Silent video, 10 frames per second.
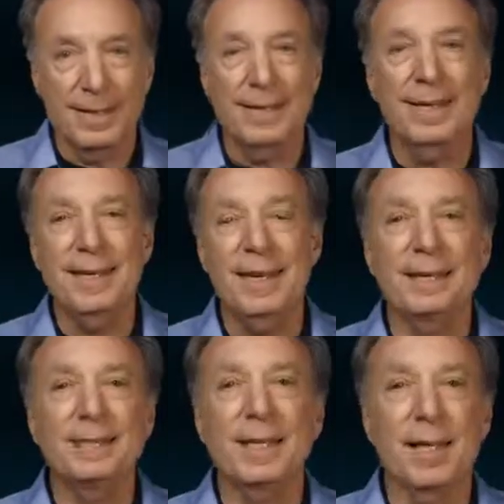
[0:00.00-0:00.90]
Key
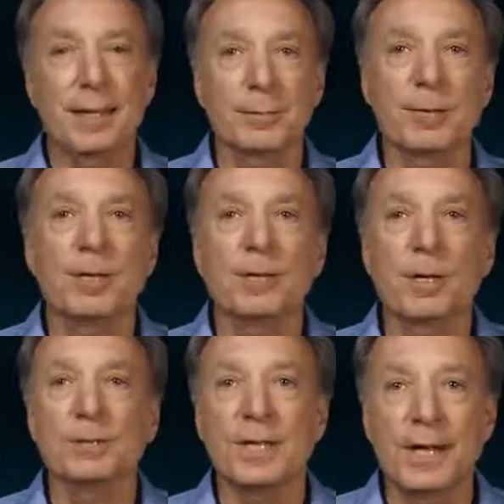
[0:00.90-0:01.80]
enzymes in
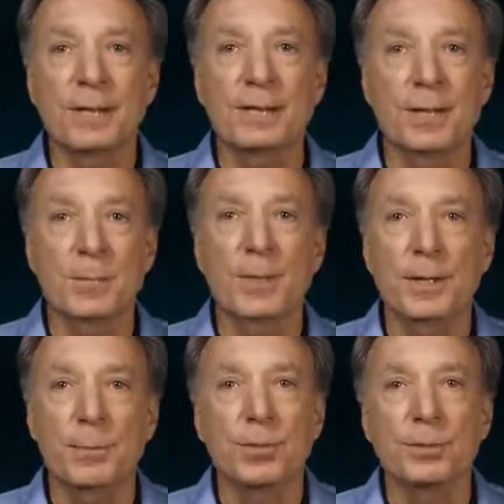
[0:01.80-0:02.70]
those
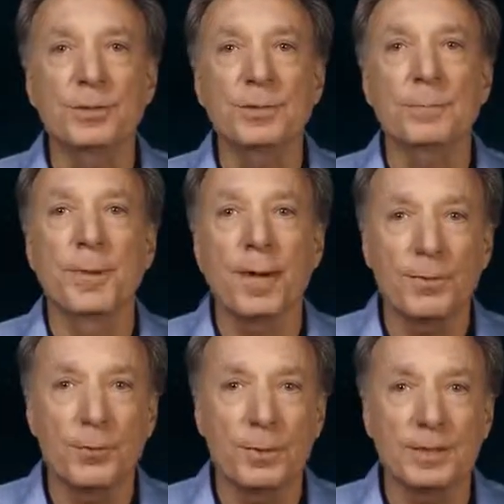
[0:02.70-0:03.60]
ATP-producing
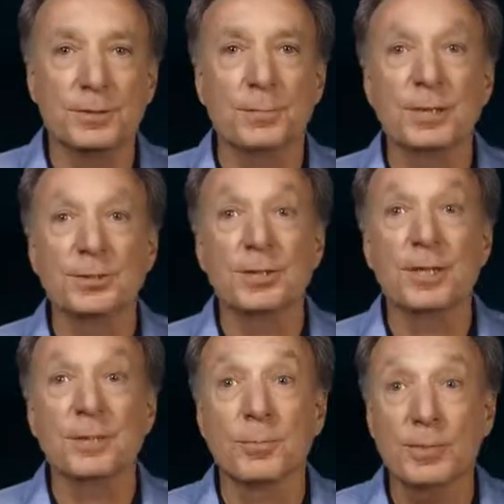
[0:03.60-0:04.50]
pathways mentioned
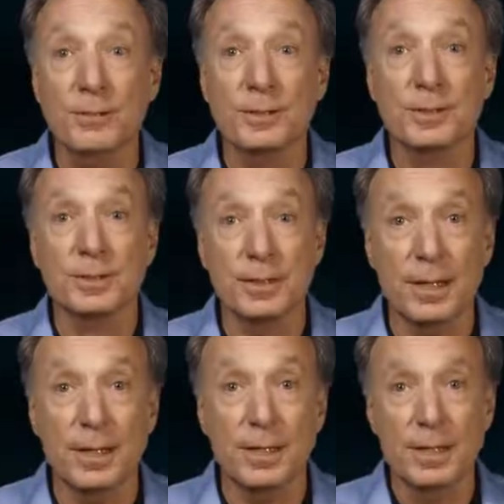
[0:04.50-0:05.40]
on the previous
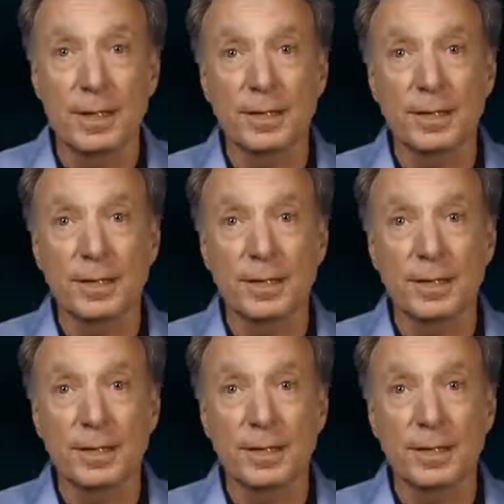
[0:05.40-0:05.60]
slide